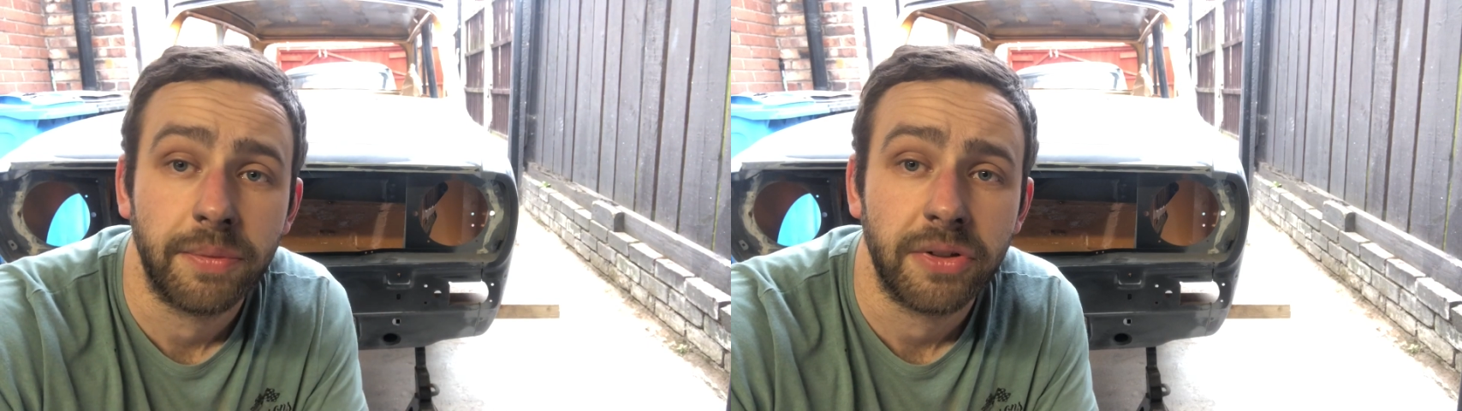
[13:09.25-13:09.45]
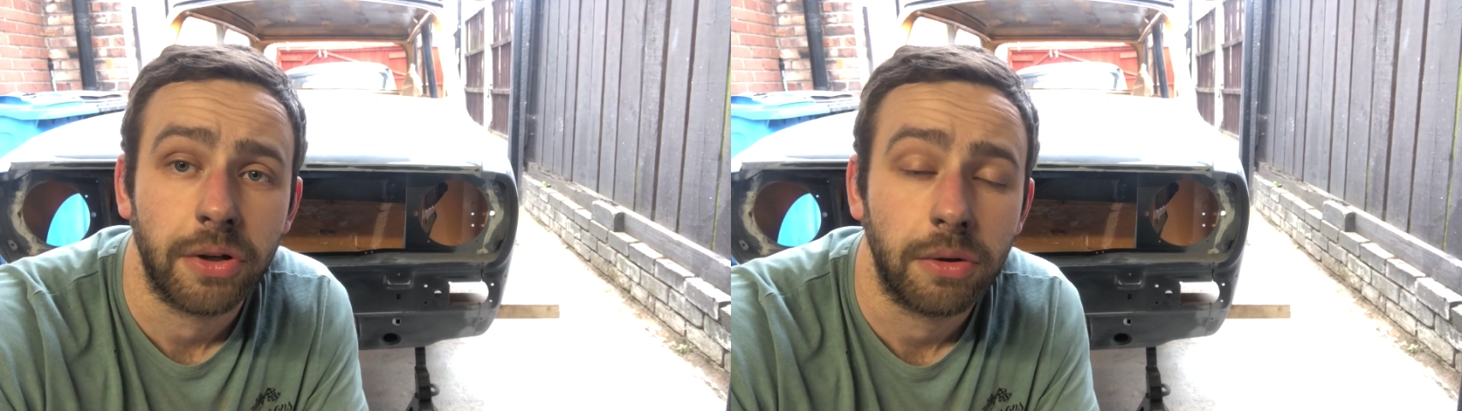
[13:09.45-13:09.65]

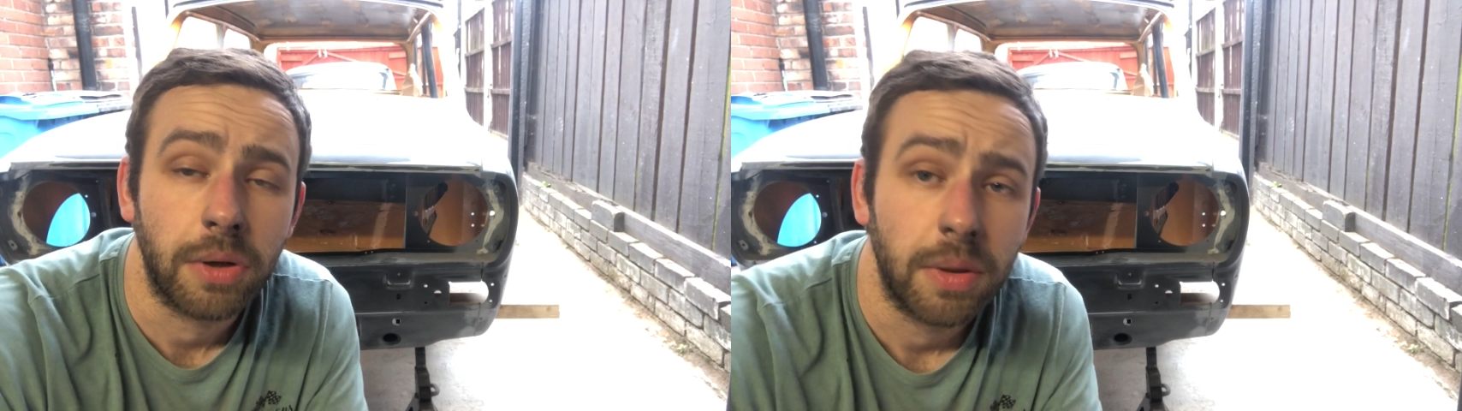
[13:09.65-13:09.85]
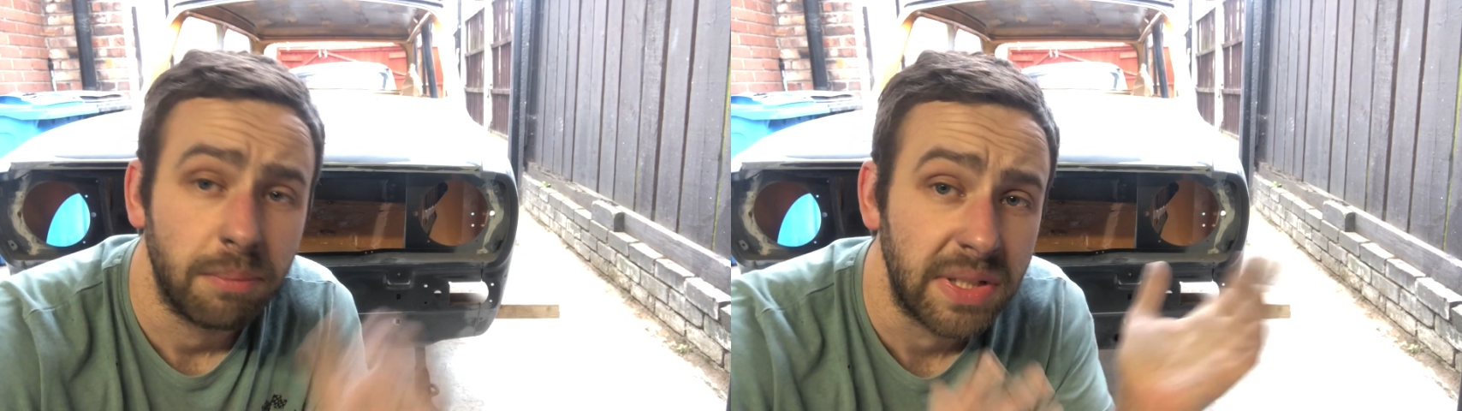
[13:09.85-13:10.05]
so
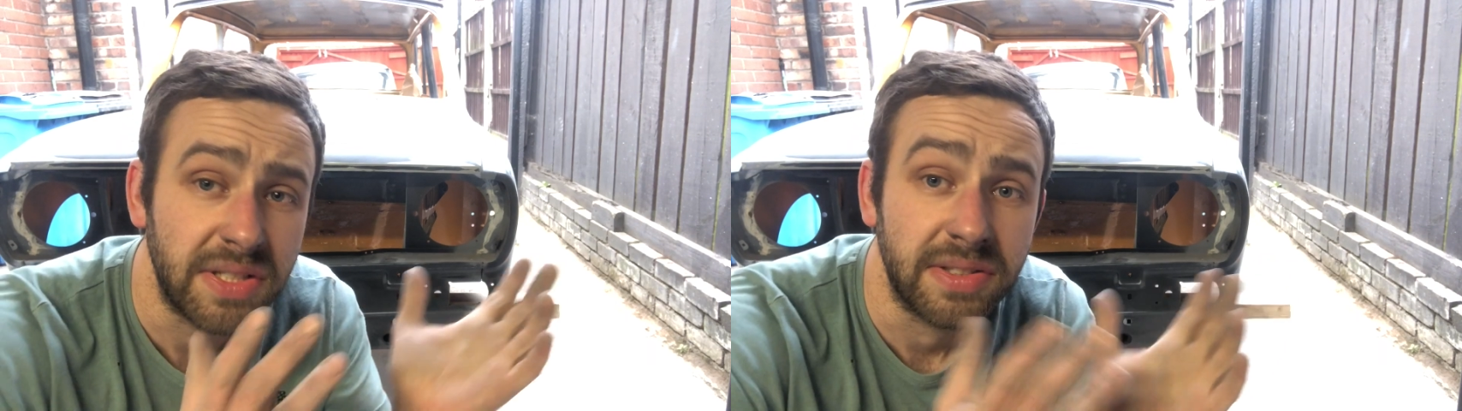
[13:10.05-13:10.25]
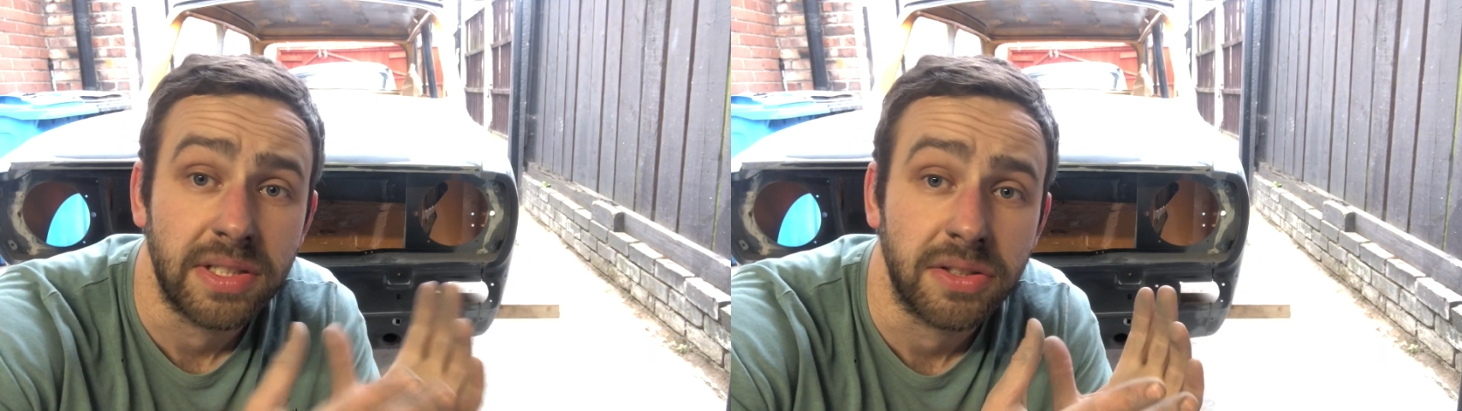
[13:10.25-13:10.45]
please
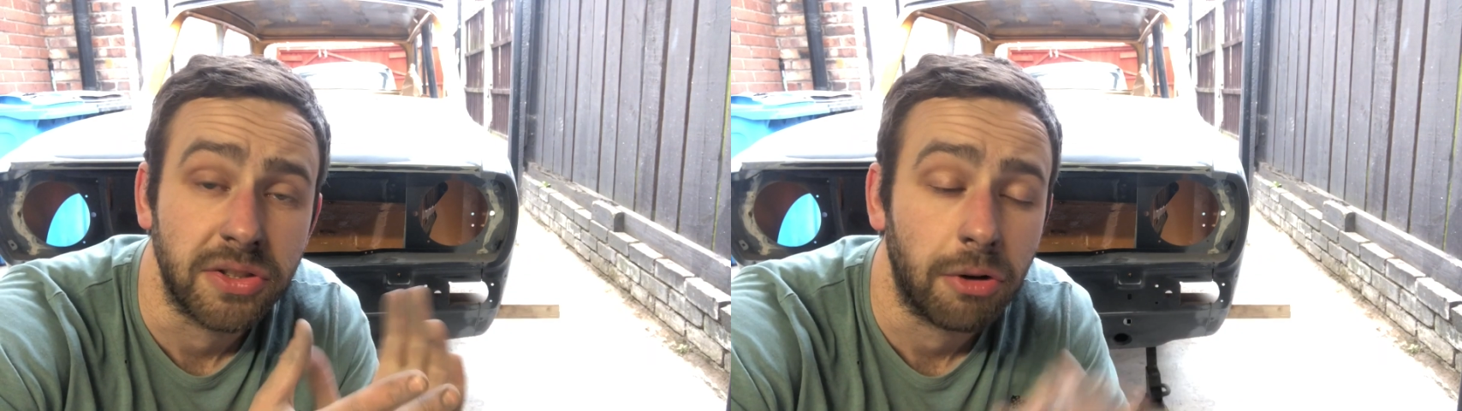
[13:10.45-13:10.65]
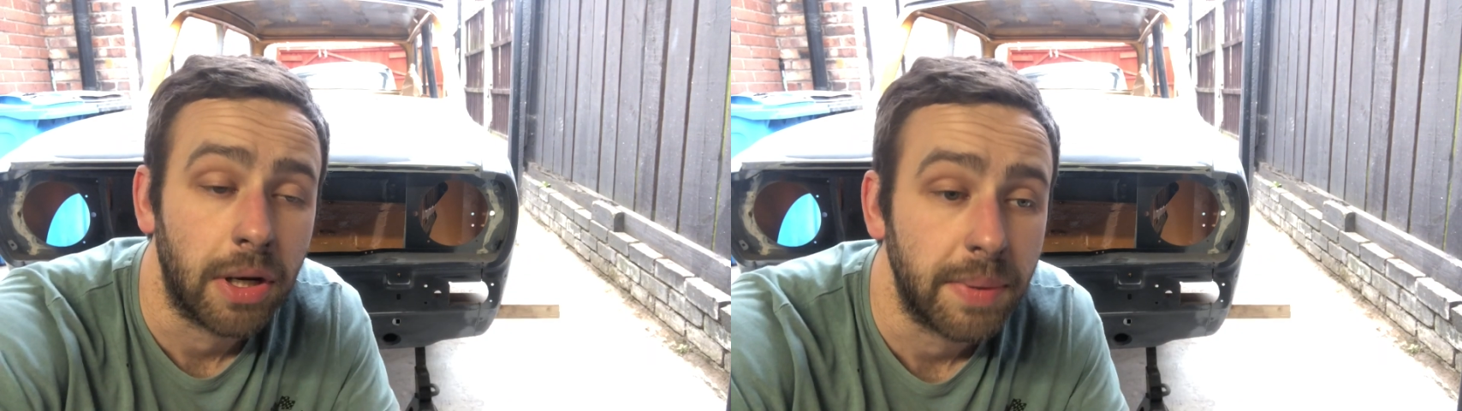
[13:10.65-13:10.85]
consider
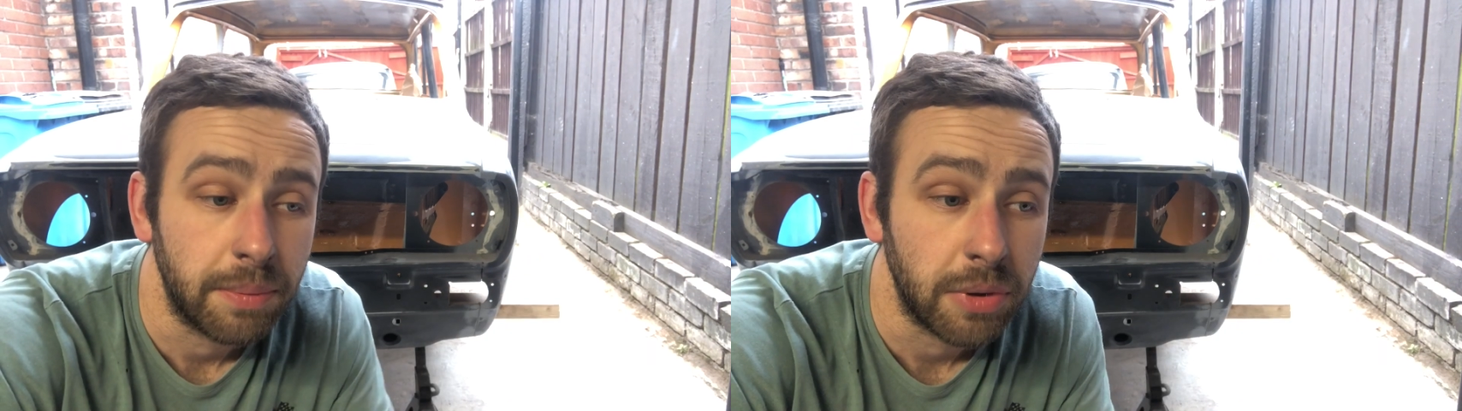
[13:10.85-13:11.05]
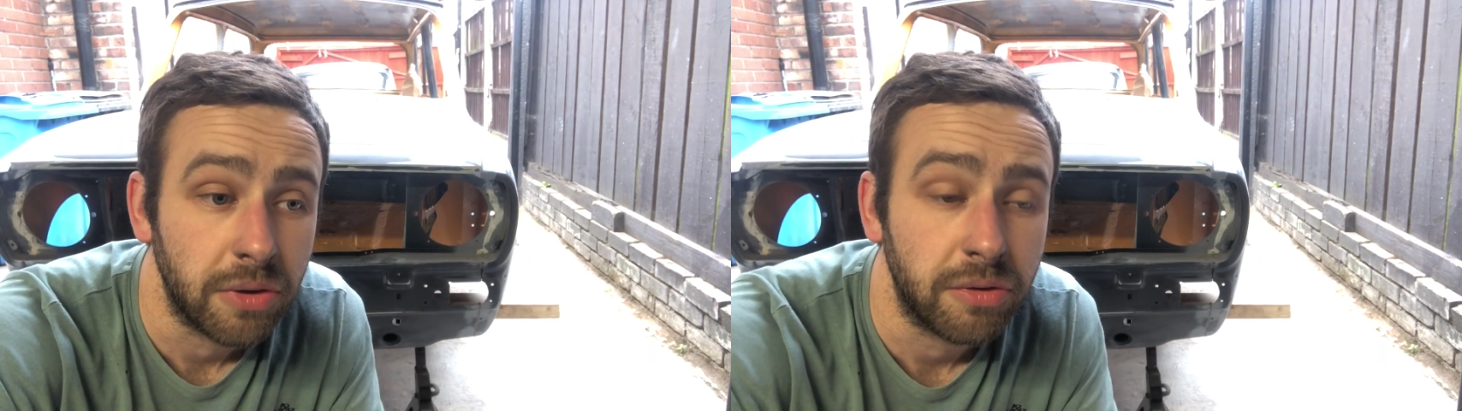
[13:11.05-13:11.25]
subscribing,
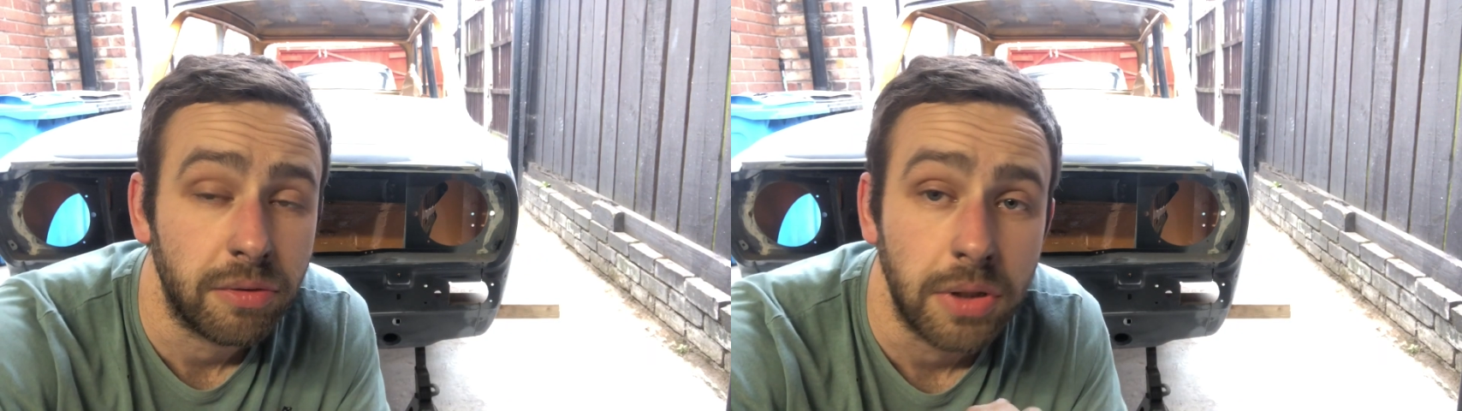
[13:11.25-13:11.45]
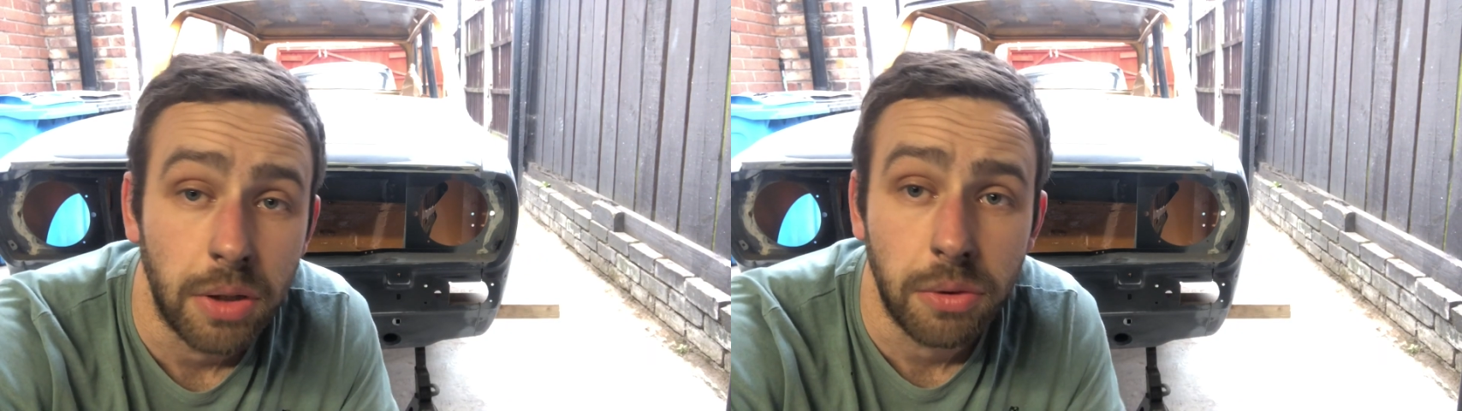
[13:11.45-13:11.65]
because
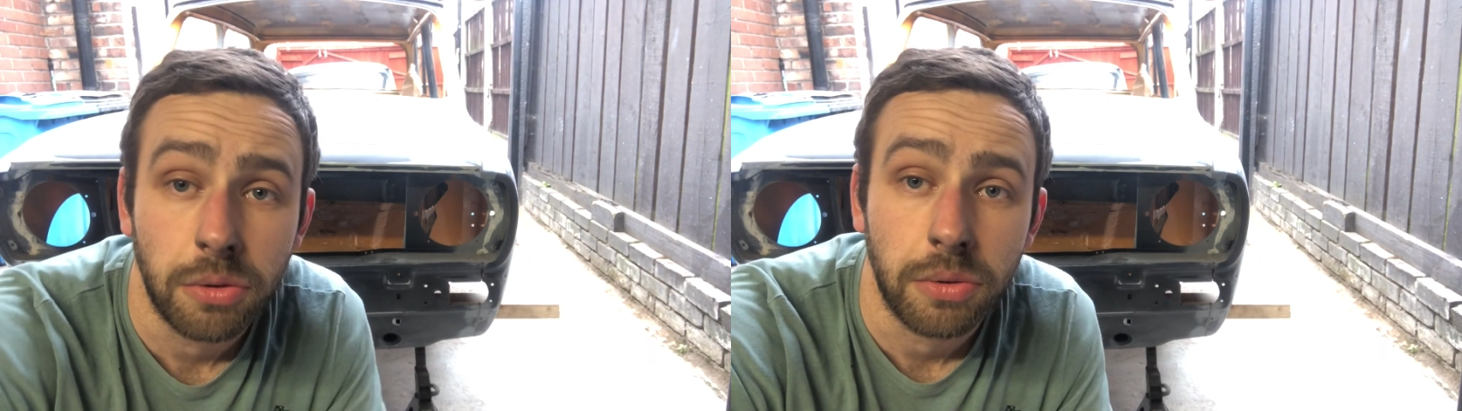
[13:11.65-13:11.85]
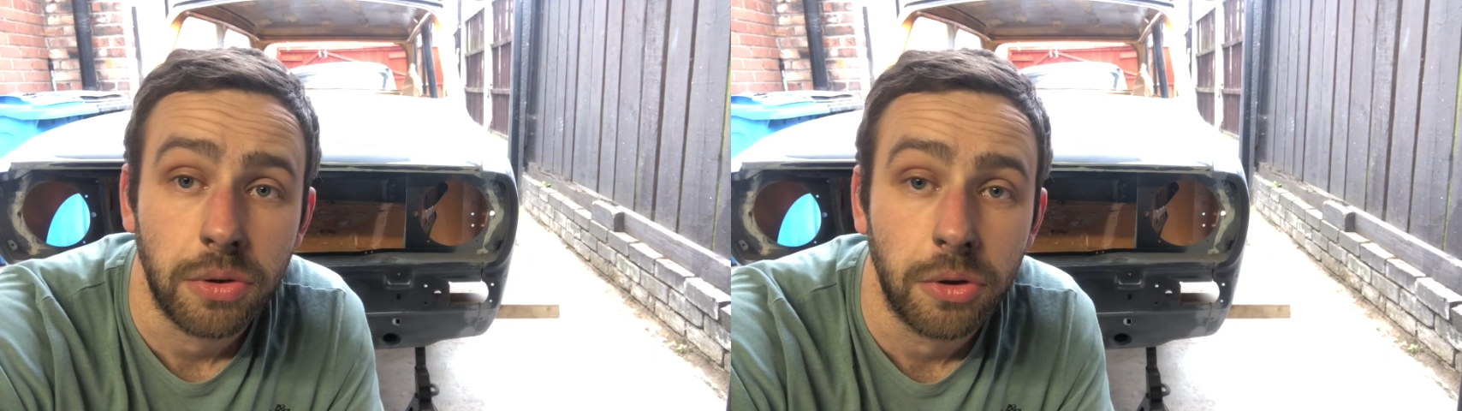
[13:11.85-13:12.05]
you
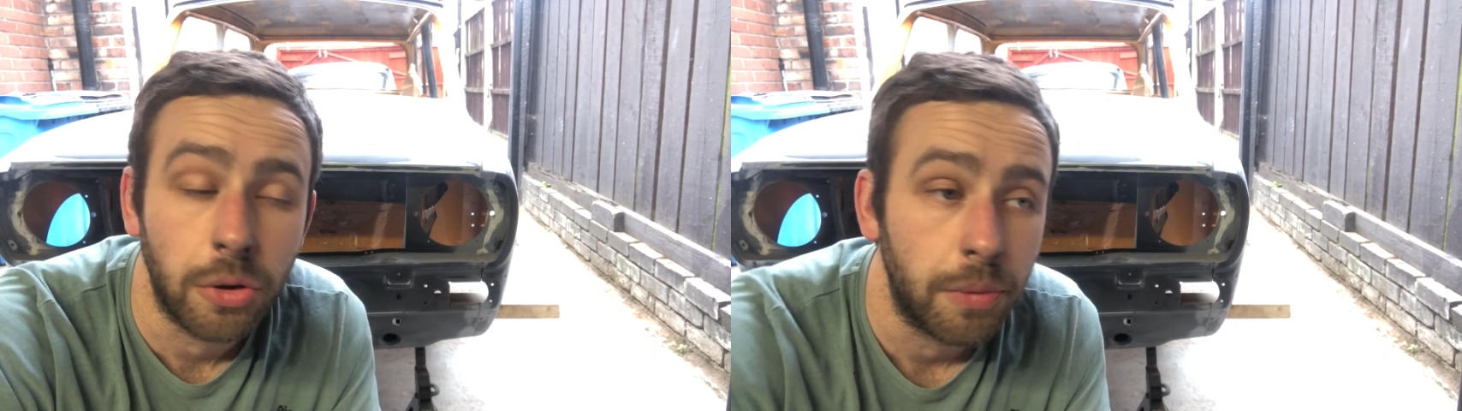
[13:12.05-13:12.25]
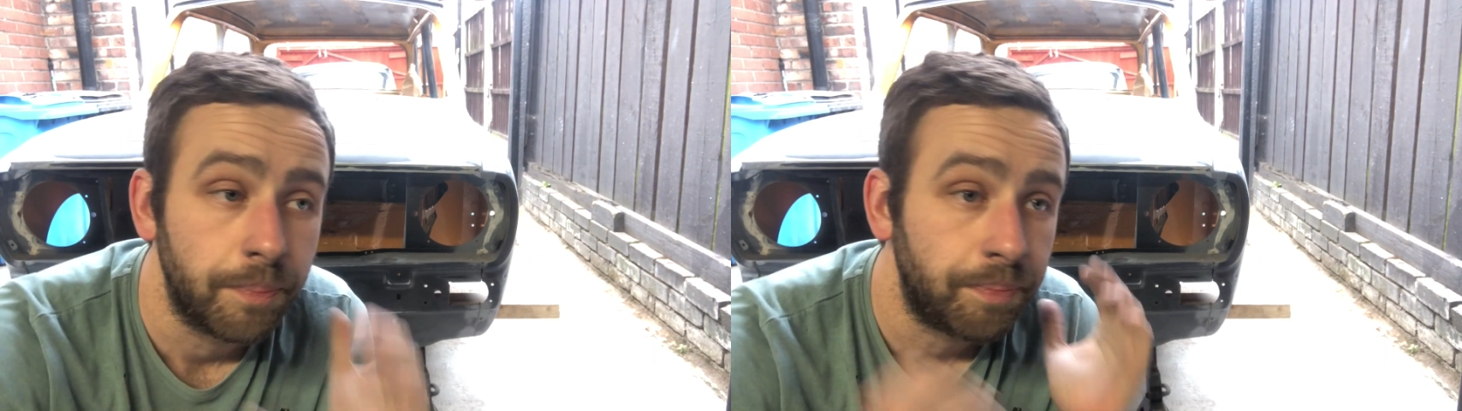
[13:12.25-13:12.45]
know your